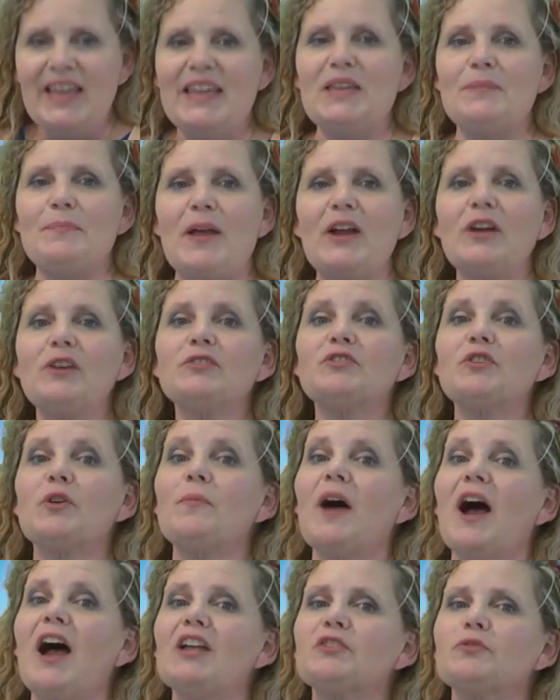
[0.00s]
Iber's
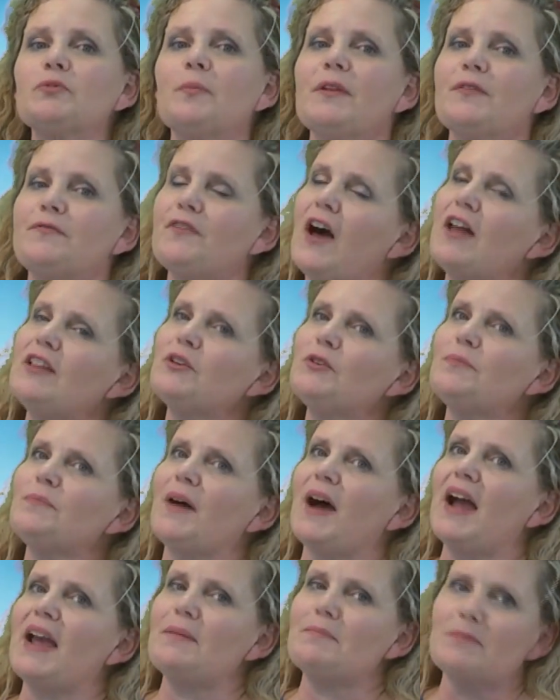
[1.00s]
Homage will be followed
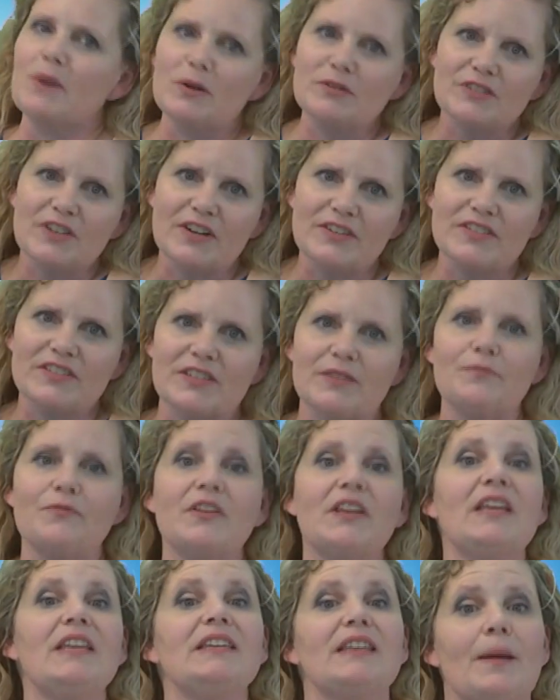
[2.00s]
by Mozart's
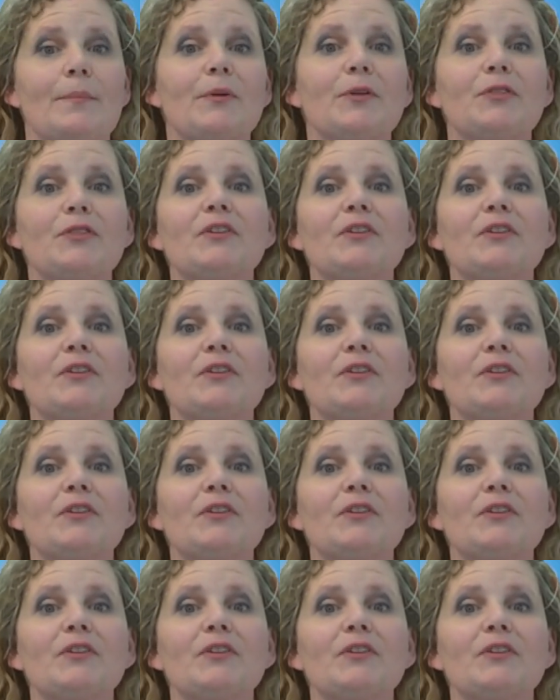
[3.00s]
Symphony No.